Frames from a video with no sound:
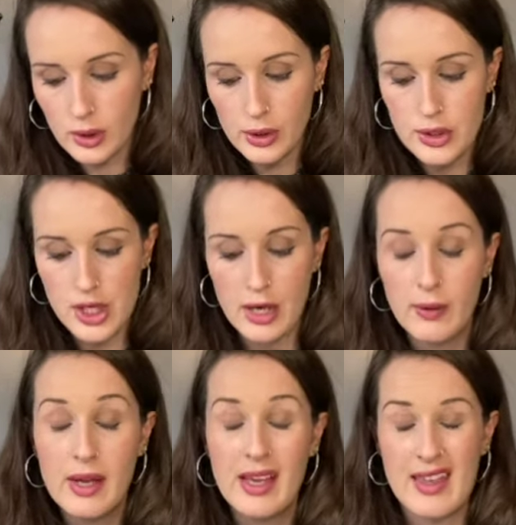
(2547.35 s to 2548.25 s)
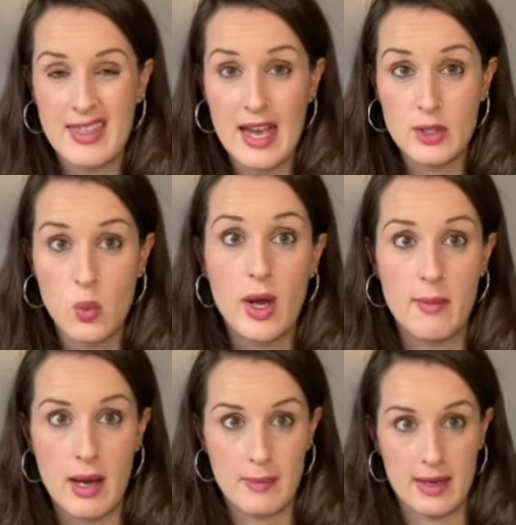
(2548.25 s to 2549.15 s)
So that is one of
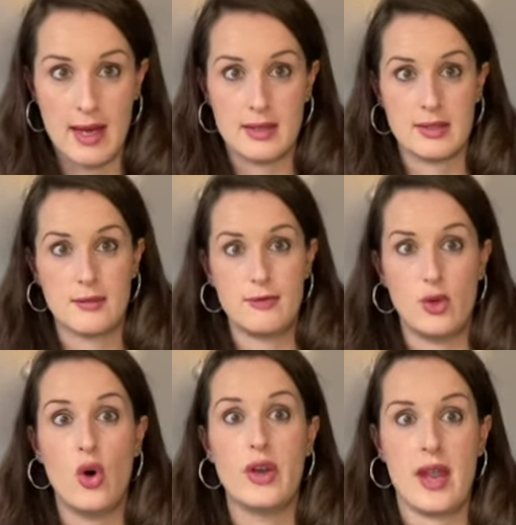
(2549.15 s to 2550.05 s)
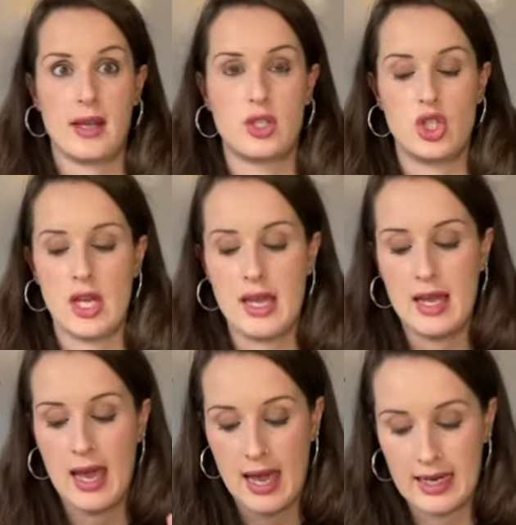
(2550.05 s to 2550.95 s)
my plans for next year.
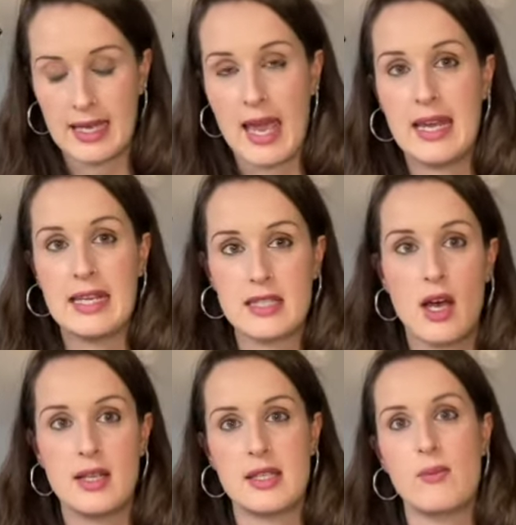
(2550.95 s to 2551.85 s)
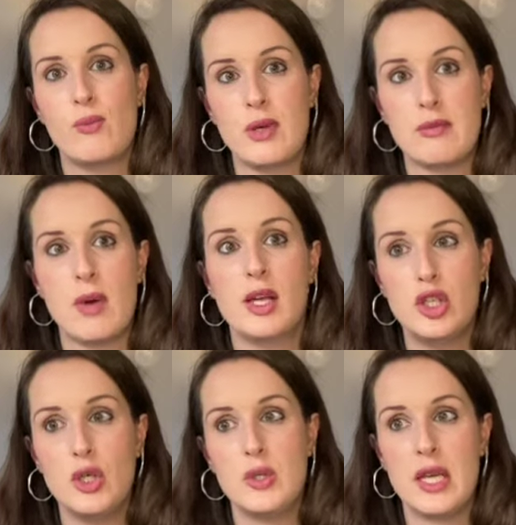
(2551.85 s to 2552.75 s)
And again, it ties in with my
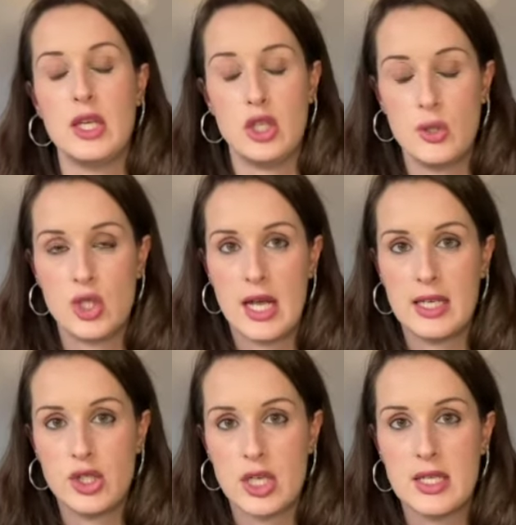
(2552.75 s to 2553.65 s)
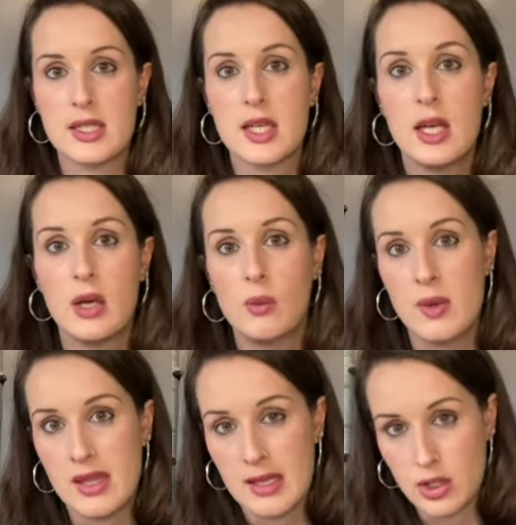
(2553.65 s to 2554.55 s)
new year, new challenges
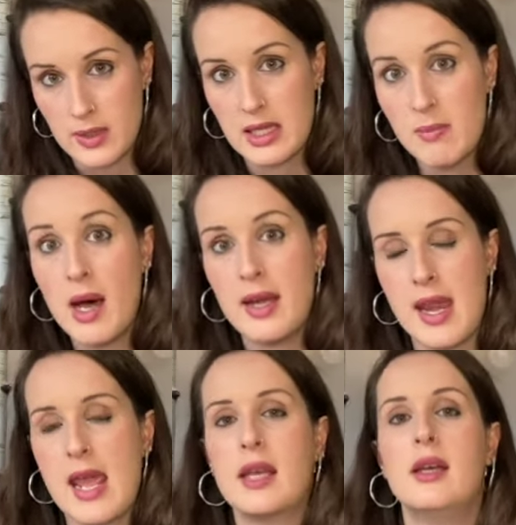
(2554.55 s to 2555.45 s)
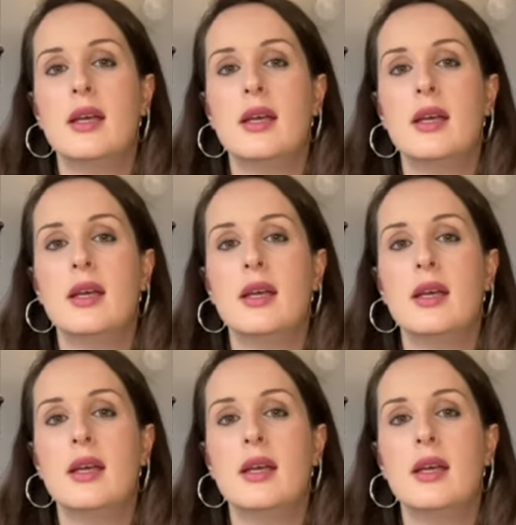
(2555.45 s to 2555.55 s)
with doing the buttoning.